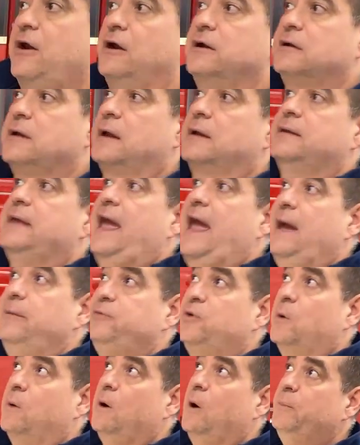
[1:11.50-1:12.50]
our
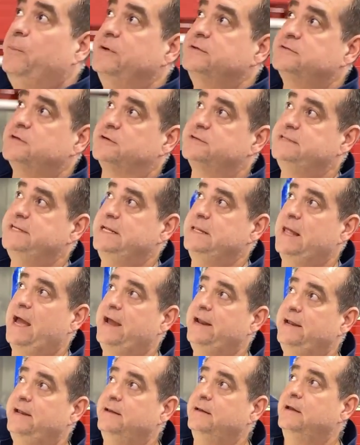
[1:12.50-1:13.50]
cab door opens, our scene
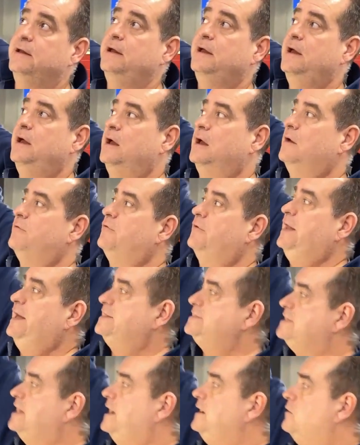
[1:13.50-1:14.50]
lighting for
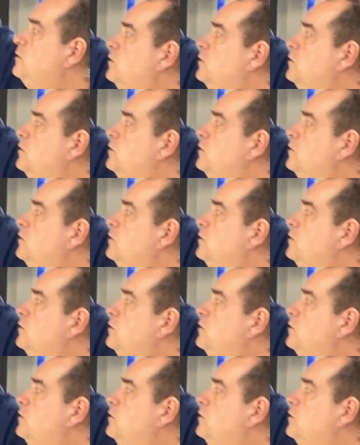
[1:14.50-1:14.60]
that side